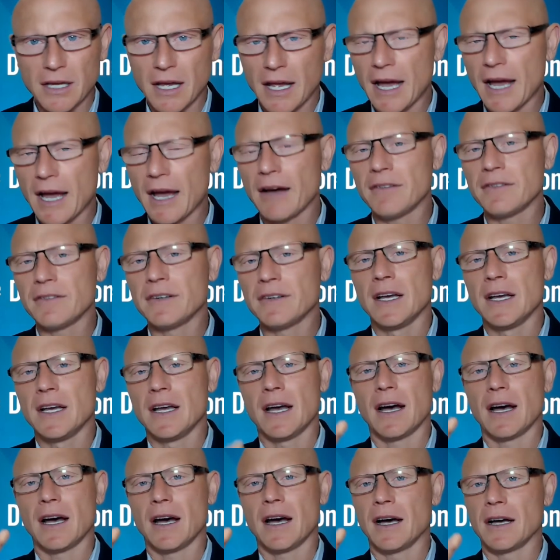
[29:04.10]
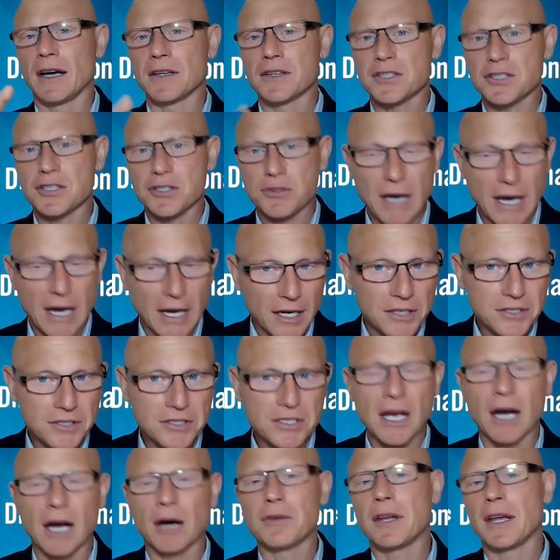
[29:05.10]
have, strategy,
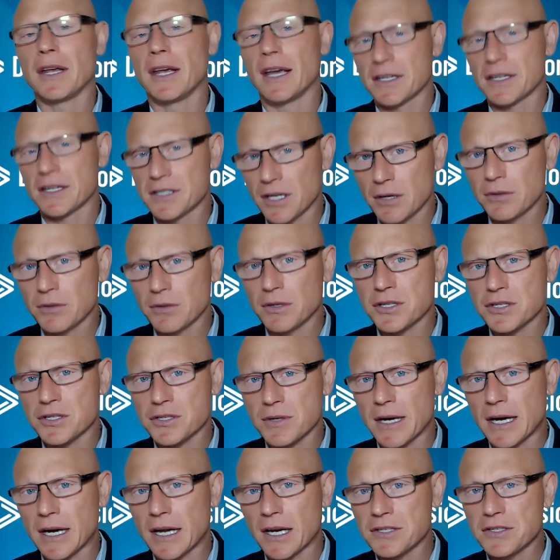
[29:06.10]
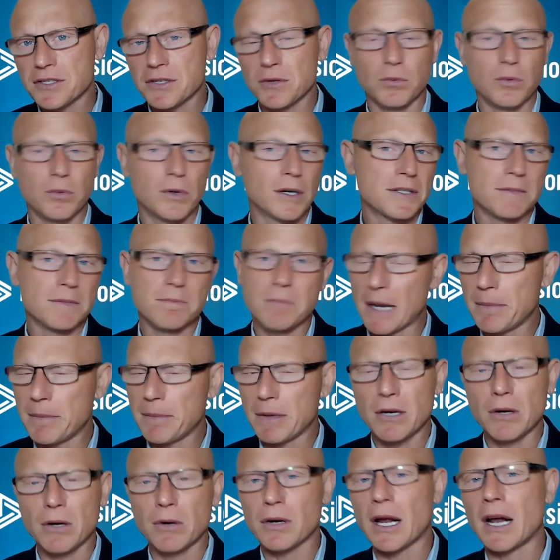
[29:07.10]
how they execute the strategy, what might be
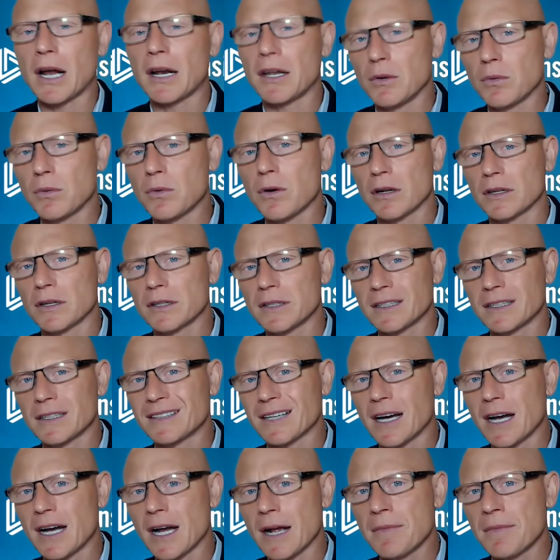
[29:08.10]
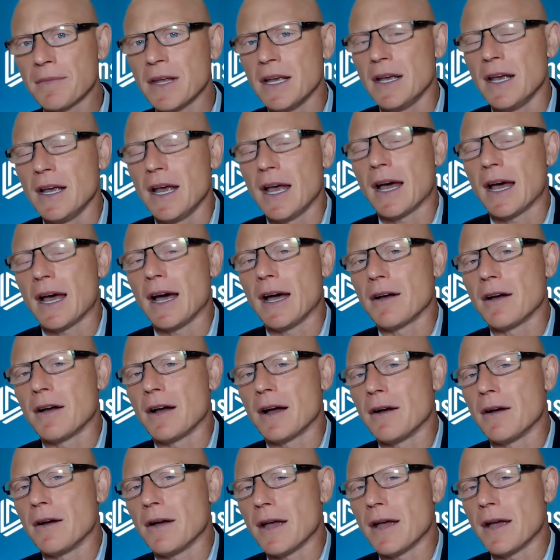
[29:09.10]
going on in the world at the time.
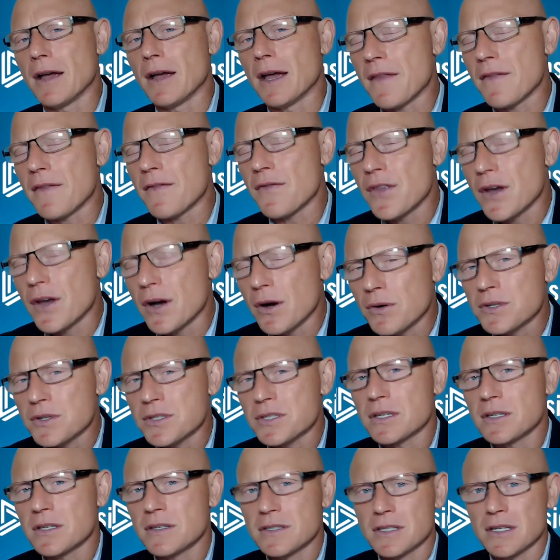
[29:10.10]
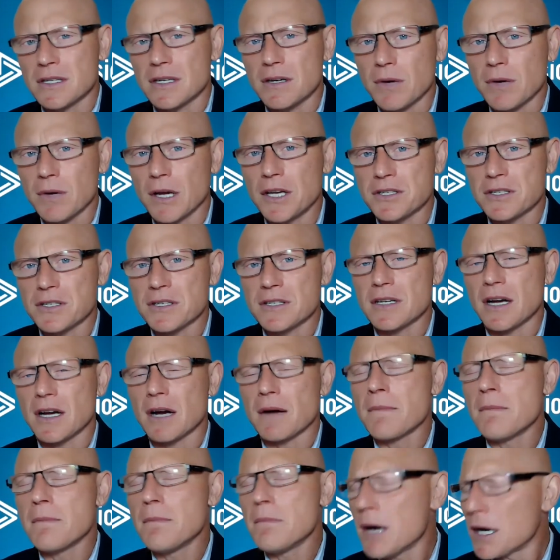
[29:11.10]
And those considerations
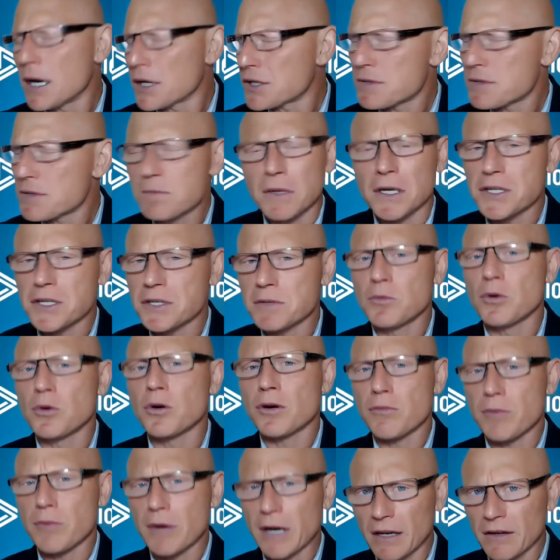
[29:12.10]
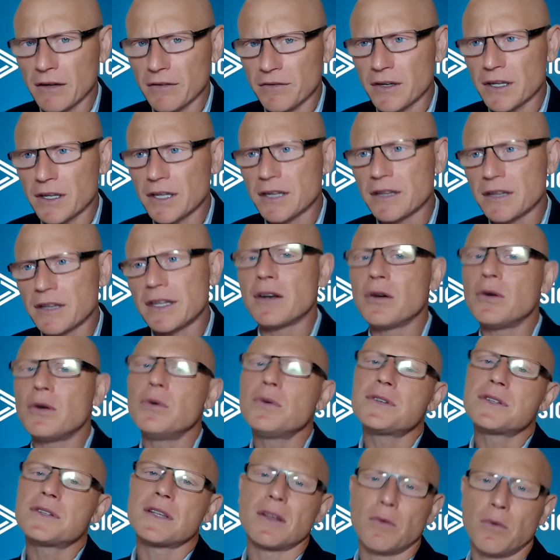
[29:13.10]
are much, much more relevant than
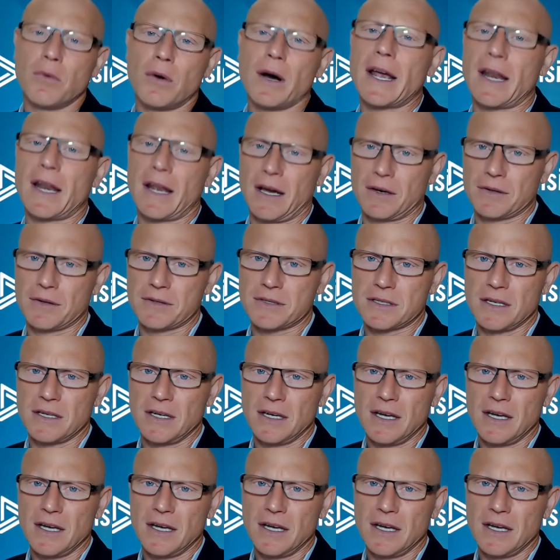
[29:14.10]
who's in the White House.